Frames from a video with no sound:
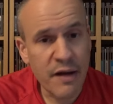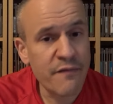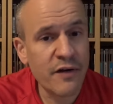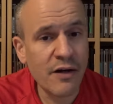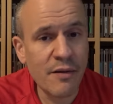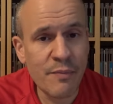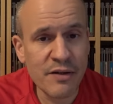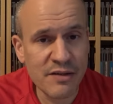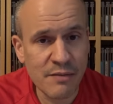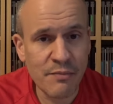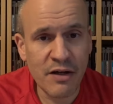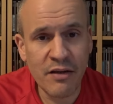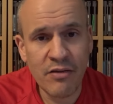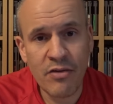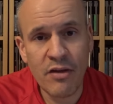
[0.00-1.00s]
very busy
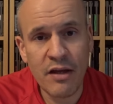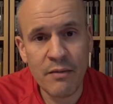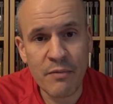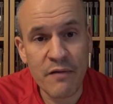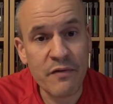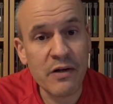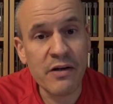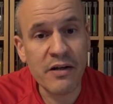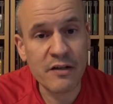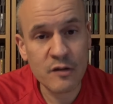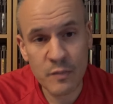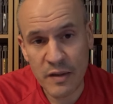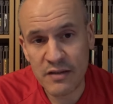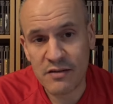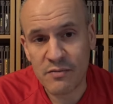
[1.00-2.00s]
month and my very
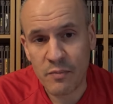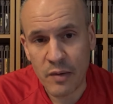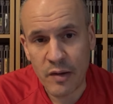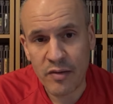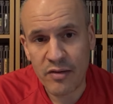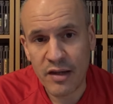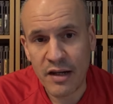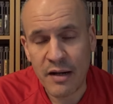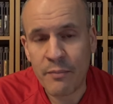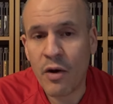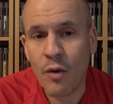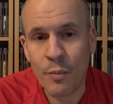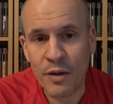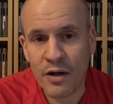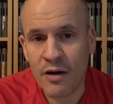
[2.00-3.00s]
expensive month, and I'm
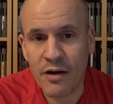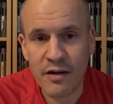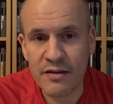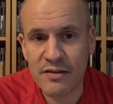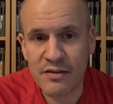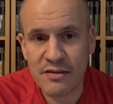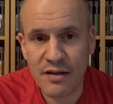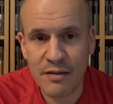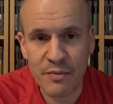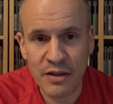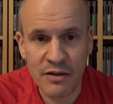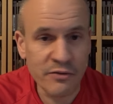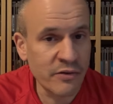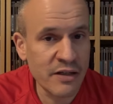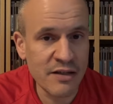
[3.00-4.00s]
hoping August is going to be a
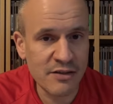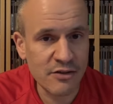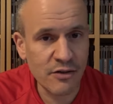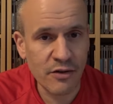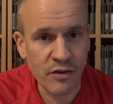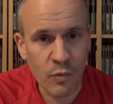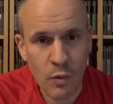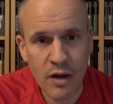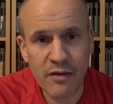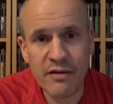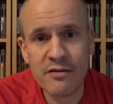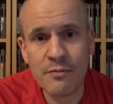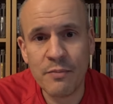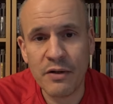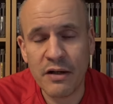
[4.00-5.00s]
little easier on the
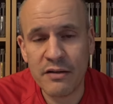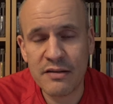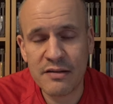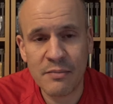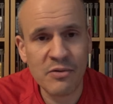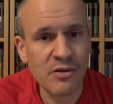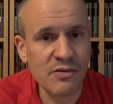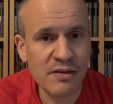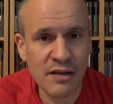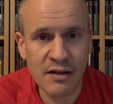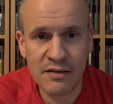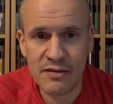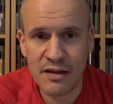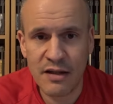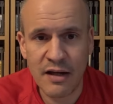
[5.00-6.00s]
wallet, but some of those
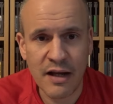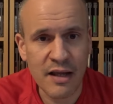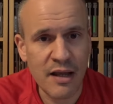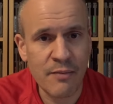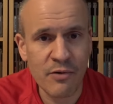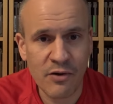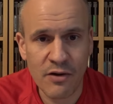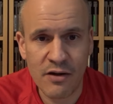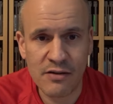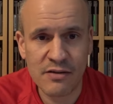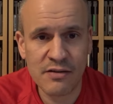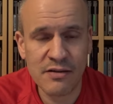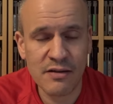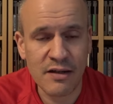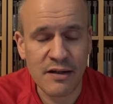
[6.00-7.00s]
things that I came
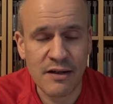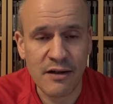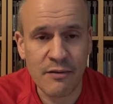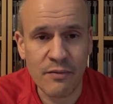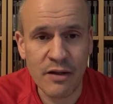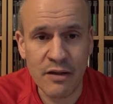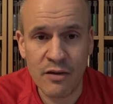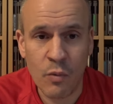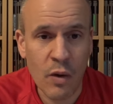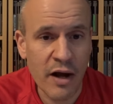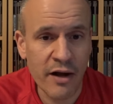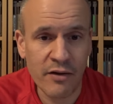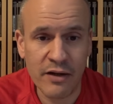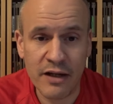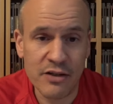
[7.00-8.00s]
across in the
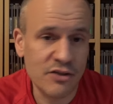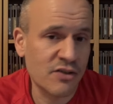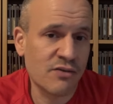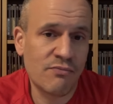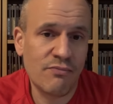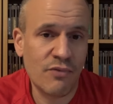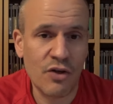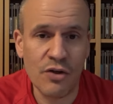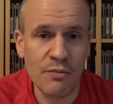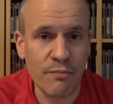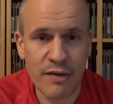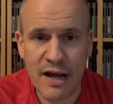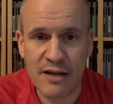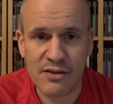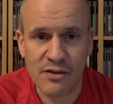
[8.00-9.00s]
wild, I just couldn't
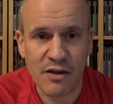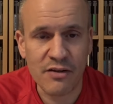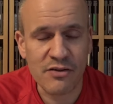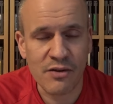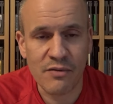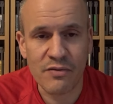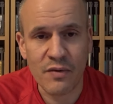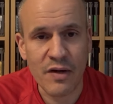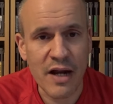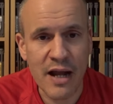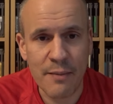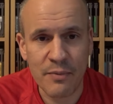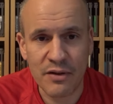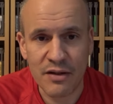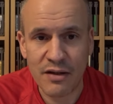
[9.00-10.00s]
pass on, so I was very
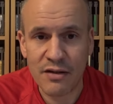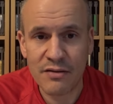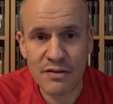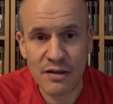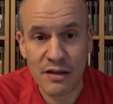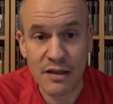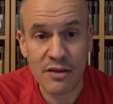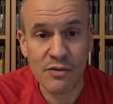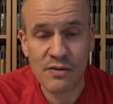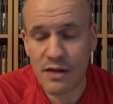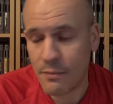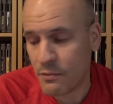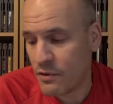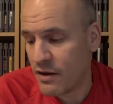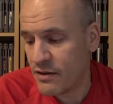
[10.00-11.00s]
happy to get those
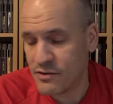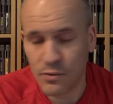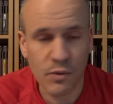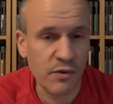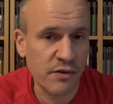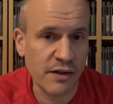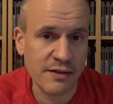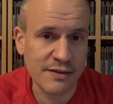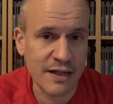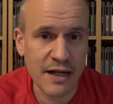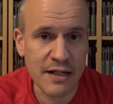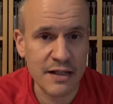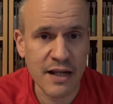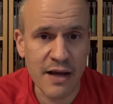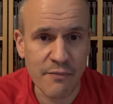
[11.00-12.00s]
upgrades or things that I
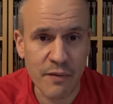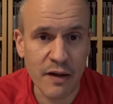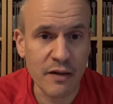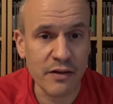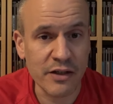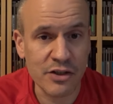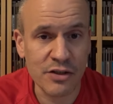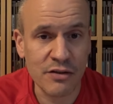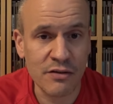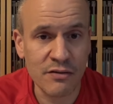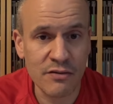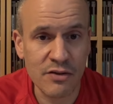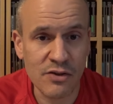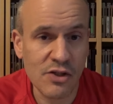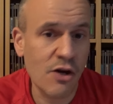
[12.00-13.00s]
didn't have in my collection
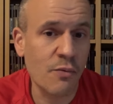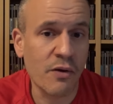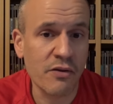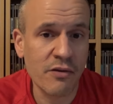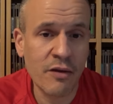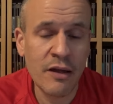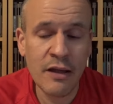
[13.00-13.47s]
to start with.